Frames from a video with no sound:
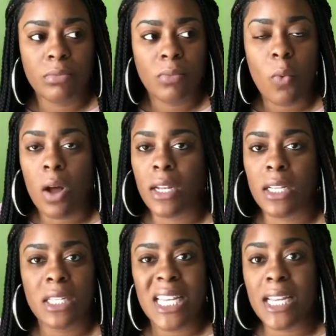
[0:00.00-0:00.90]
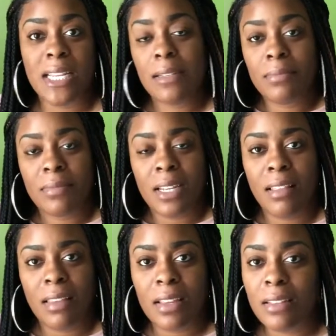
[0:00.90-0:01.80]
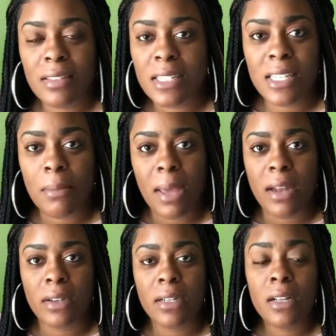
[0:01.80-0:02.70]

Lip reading: wanted, needed, anything. It didn't matter.